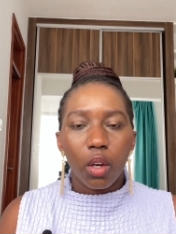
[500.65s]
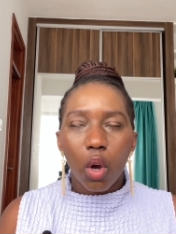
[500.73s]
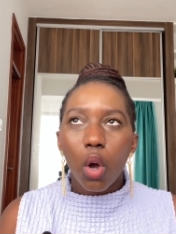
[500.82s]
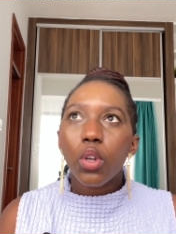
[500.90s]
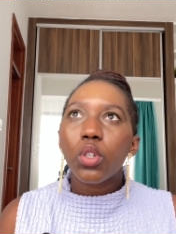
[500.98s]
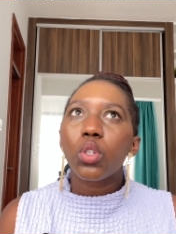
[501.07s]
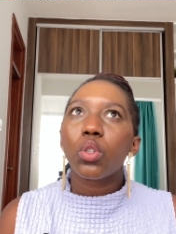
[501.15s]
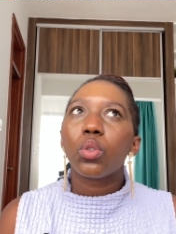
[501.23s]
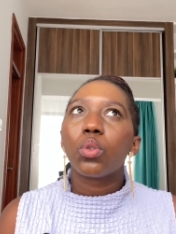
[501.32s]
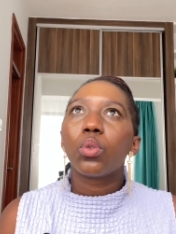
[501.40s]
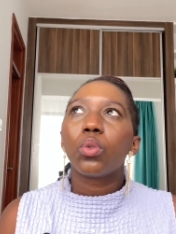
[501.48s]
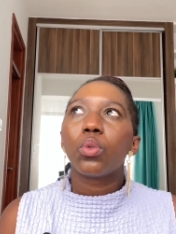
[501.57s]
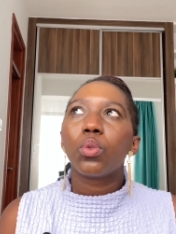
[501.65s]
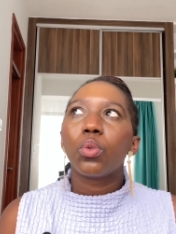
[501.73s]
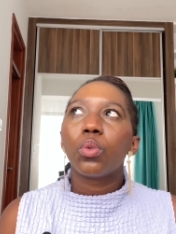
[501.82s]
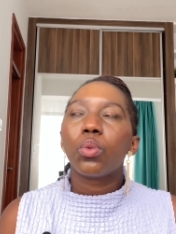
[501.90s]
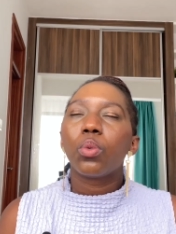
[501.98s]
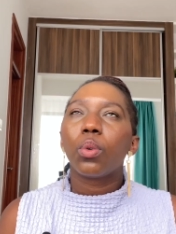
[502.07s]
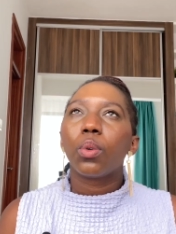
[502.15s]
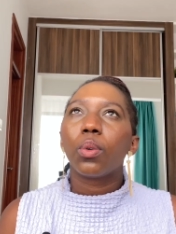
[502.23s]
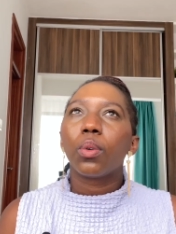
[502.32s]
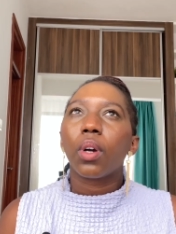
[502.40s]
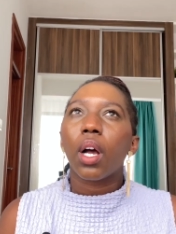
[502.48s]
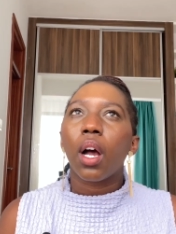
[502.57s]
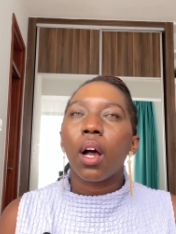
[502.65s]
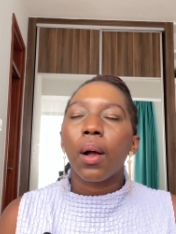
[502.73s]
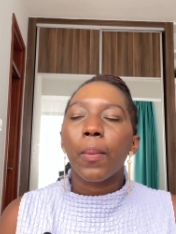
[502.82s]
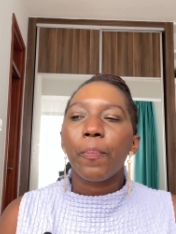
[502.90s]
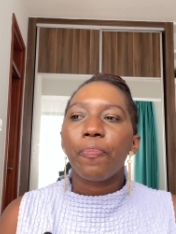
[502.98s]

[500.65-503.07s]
go to um,